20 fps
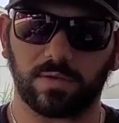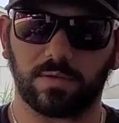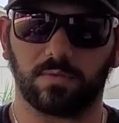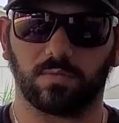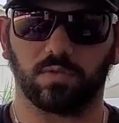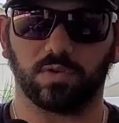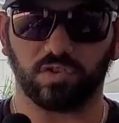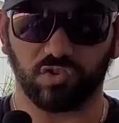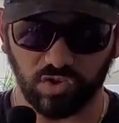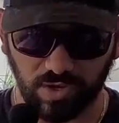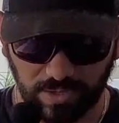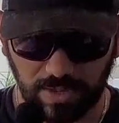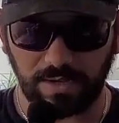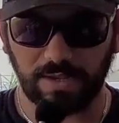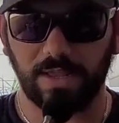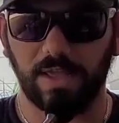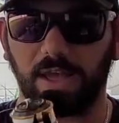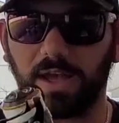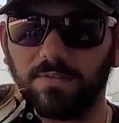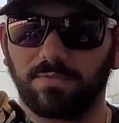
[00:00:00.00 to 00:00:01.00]

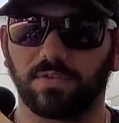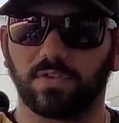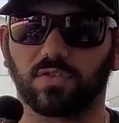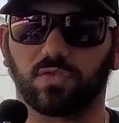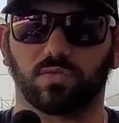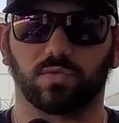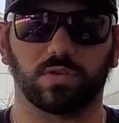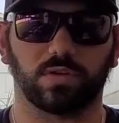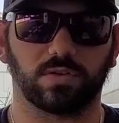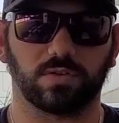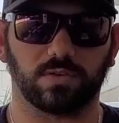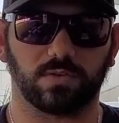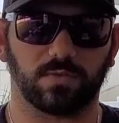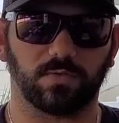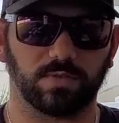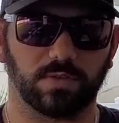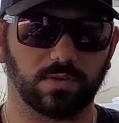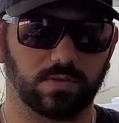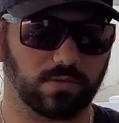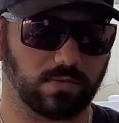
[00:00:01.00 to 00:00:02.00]
rigidity of this reel just
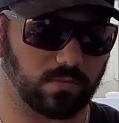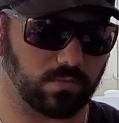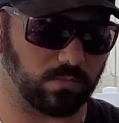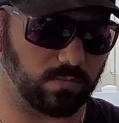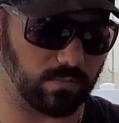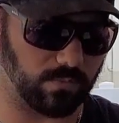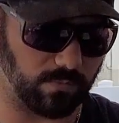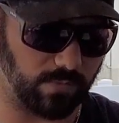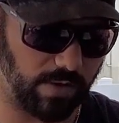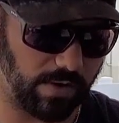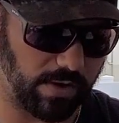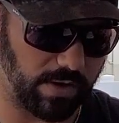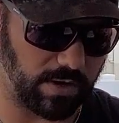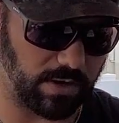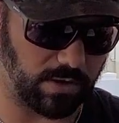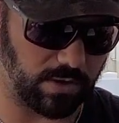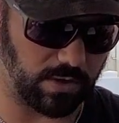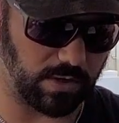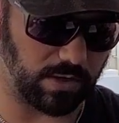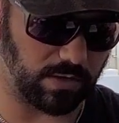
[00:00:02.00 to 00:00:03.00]
feels very
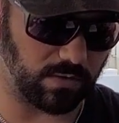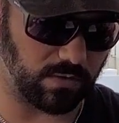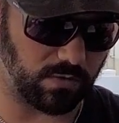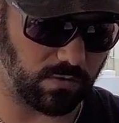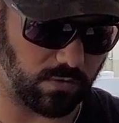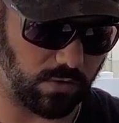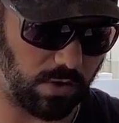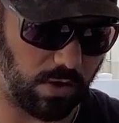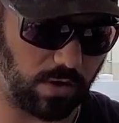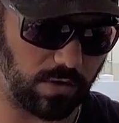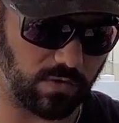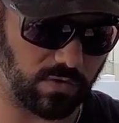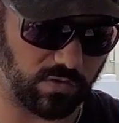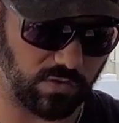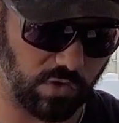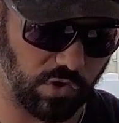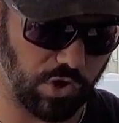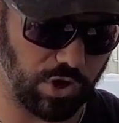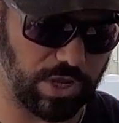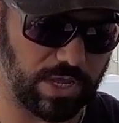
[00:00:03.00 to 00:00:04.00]
good and strong,
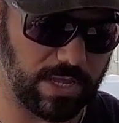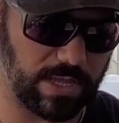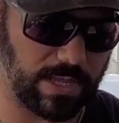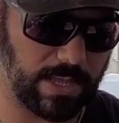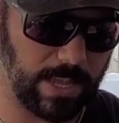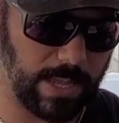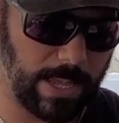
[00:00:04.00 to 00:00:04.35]
sturdy.